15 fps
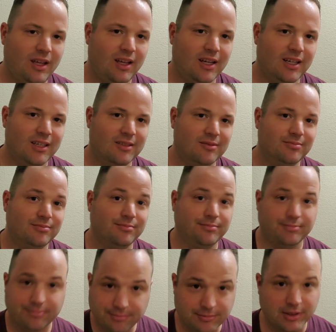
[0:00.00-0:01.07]
we're
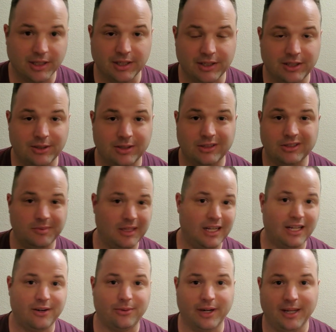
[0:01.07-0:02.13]
going to do it. There's going to be a
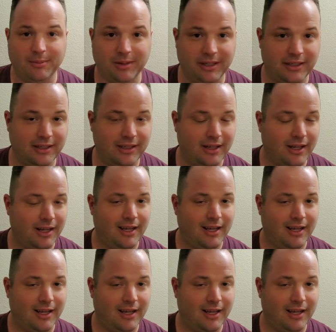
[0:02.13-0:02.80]
lot of rambling.